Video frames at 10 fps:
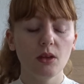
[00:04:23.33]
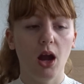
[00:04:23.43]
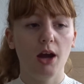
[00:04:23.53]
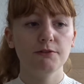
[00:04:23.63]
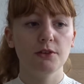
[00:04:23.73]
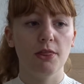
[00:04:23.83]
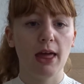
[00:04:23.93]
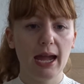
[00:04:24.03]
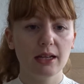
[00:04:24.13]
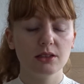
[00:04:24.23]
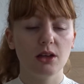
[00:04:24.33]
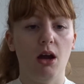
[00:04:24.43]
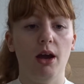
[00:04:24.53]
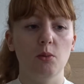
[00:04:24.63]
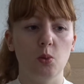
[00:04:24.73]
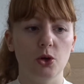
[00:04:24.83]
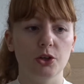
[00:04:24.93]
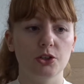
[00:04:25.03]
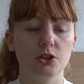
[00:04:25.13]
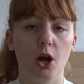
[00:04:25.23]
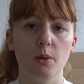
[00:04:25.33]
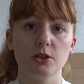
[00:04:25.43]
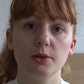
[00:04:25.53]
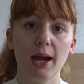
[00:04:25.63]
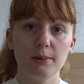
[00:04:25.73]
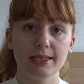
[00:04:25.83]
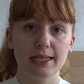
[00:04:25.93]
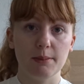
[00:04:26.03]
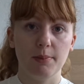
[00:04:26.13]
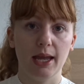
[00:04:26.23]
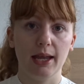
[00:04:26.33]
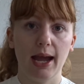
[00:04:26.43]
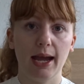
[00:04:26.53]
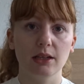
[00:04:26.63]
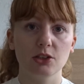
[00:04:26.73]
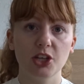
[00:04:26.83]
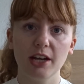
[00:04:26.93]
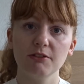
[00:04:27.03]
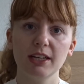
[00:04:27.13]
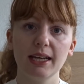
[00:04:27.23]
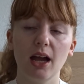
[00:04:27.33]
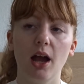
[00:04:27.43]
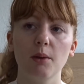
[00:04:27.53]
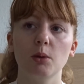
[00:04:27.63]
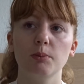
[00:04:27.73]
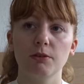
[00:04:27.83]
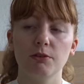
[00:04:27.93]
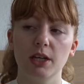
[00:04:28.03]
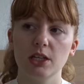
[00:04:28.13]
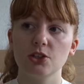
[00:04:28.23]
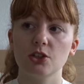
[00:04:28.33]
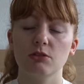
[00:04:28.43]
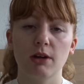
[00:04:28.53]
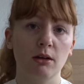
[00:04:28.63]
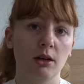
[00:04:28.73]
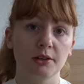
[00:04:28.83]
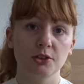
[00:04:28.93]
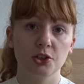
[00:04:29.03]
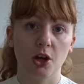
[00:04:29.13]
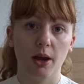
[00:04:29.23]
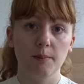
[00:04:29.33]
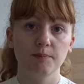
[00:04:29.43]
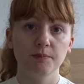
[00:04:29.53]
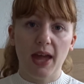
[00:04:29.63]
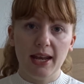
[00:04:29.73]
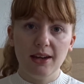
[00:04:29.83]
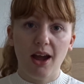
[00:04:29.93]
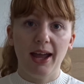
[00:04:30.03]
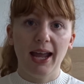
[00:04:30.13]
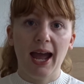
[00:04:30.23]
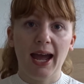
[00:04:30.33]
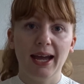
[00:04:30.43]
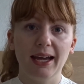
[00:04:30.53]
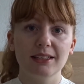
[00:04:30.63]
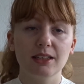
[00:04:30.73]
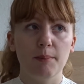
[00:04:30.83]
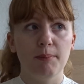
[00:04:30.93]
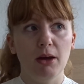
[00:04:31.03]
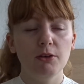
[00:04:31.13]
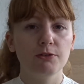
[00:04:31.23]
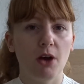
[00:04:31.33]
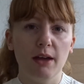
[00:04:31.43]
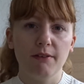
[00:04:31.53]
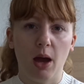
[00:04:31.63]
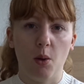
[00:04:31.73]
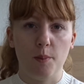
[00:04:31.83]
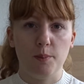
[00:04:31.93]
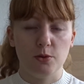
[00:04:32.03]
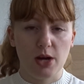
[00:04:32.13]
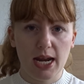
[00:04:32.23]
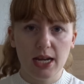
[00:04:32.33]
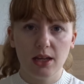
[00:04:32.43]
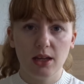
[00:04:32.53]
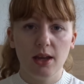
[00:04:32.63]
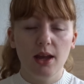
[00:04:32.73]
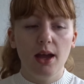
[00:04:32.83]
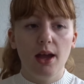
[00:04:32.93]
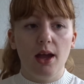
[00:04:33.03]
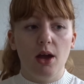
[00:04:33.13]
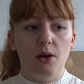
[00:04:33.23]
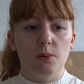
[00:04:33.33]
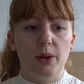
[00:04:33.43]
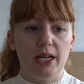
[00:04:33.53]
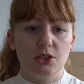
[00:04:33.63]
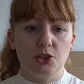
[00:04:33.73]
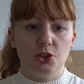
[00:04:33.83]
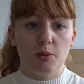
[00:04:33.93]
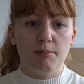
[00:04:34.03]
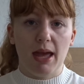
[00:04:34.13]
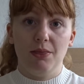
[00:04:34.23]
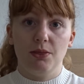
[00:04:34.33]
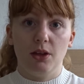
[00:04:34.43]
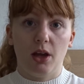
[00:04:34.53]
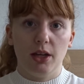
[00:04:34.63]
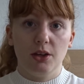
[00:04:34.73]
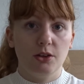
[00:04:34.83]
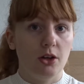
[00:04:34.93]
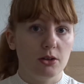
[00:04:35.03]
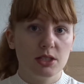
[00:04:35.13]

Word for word: after that, I would go and do housekeeping and generally I would be finished around lunchtime. Then I had about a five hour break, which meant that I could go